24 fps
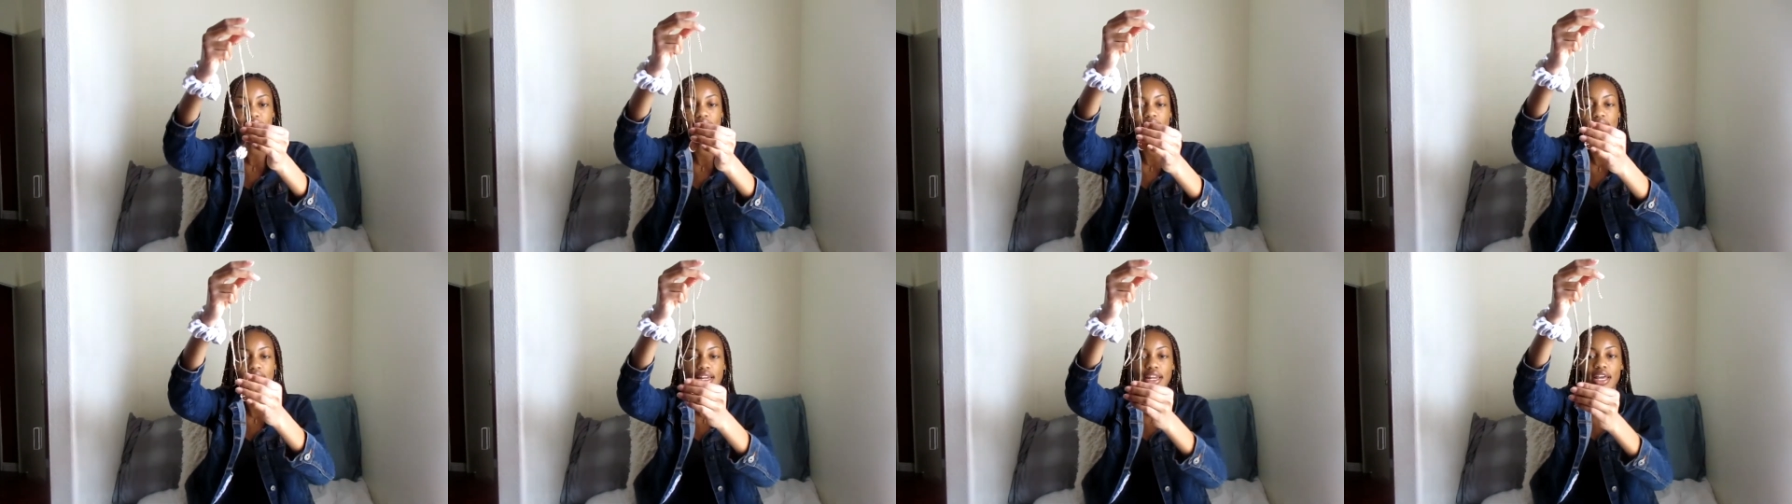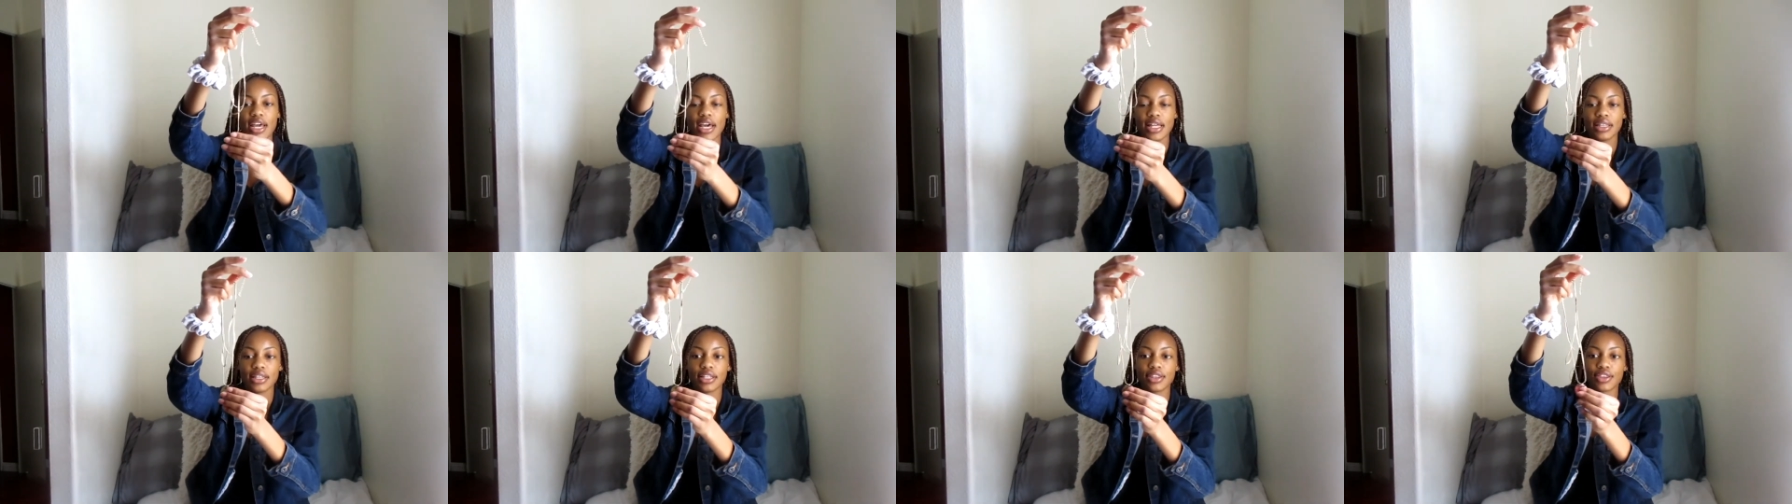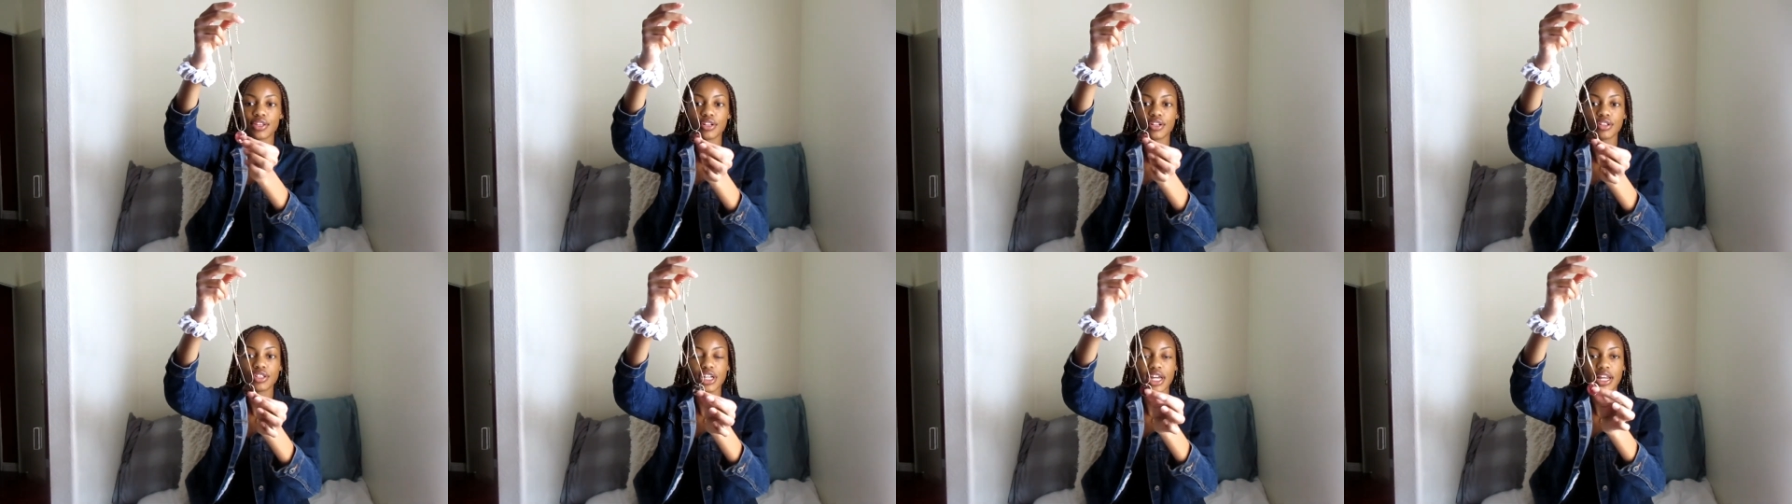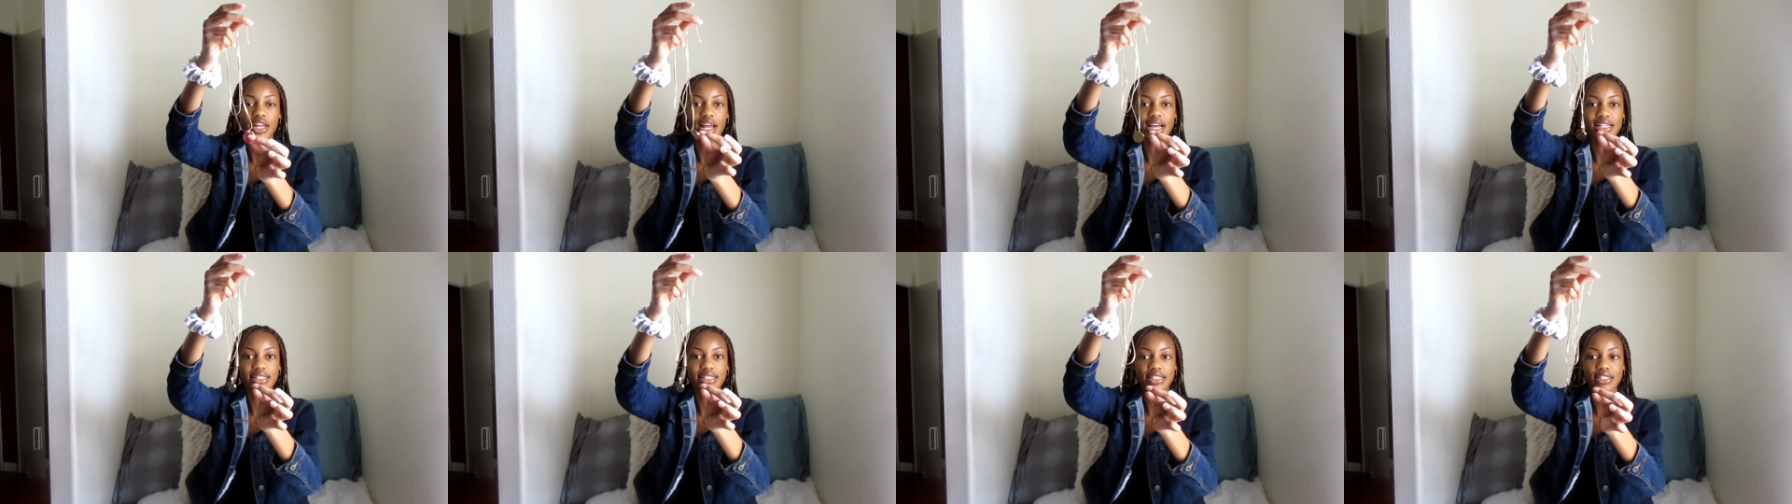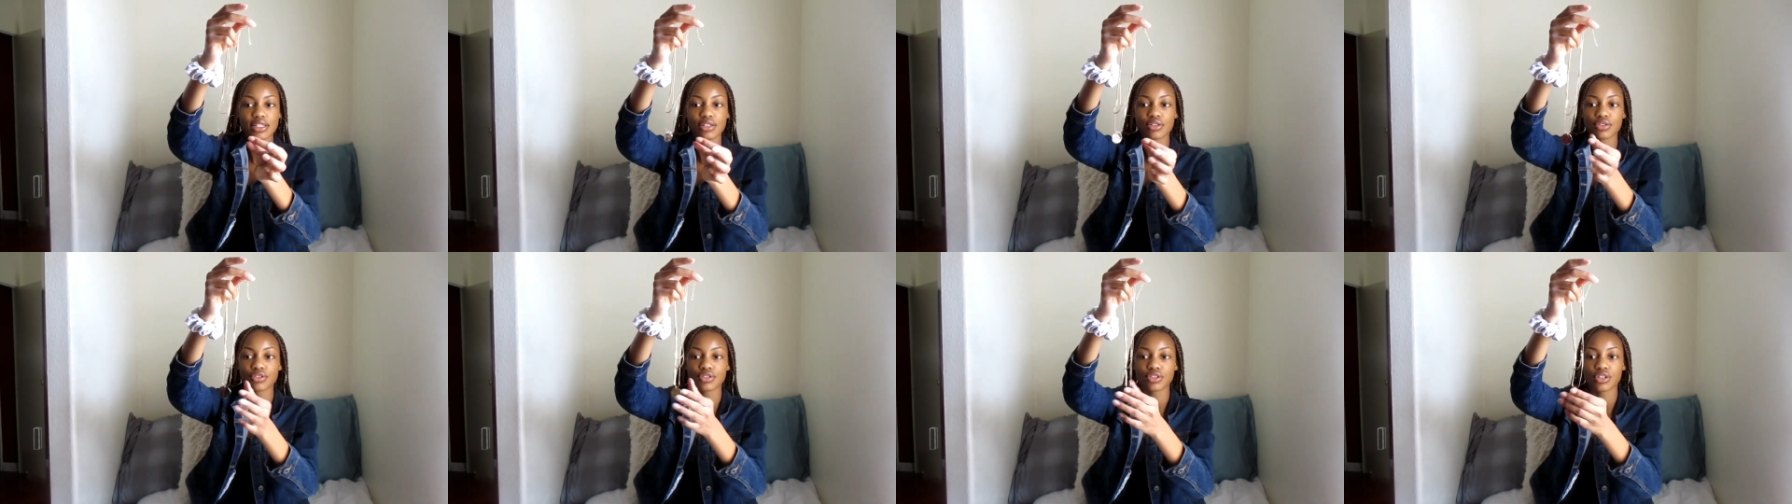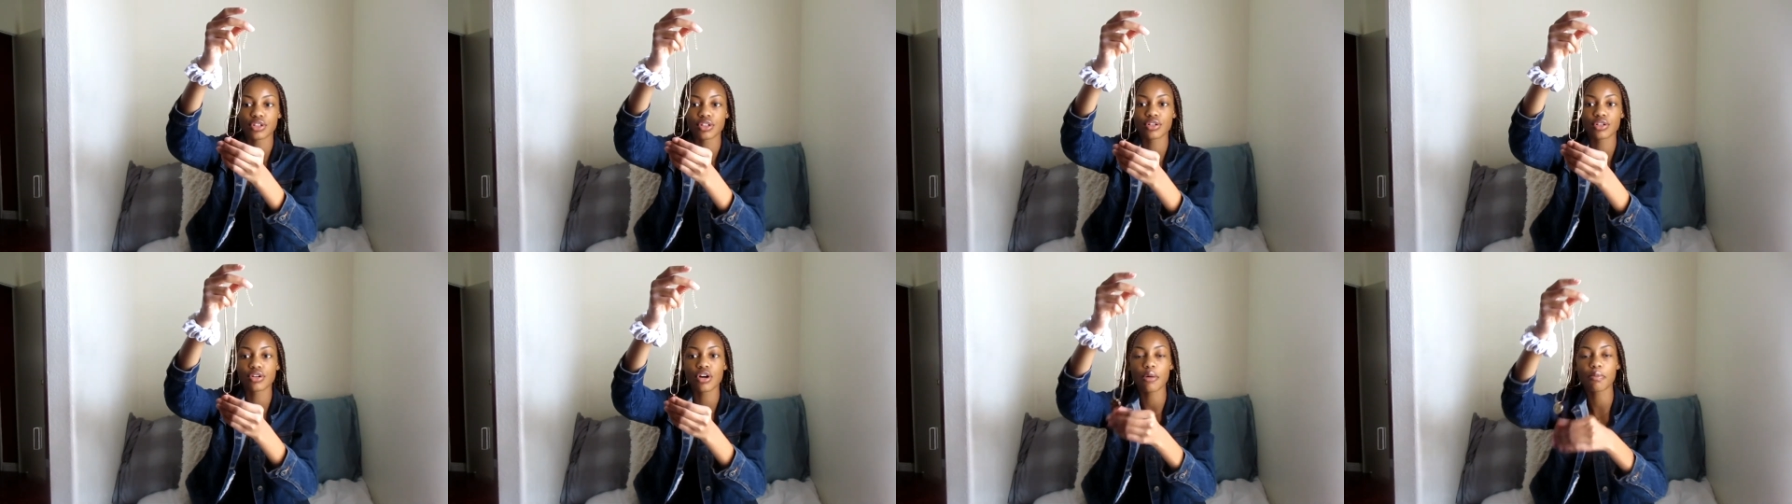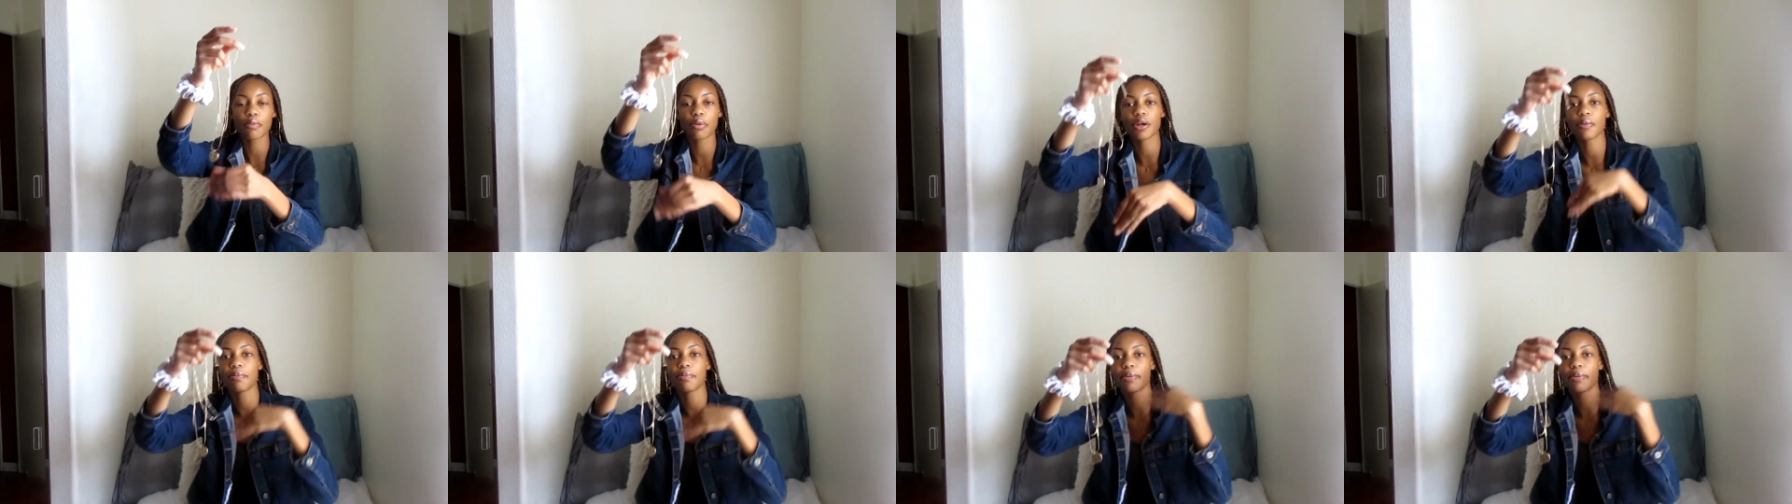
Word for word: then the third chain has this little circle. I'll put a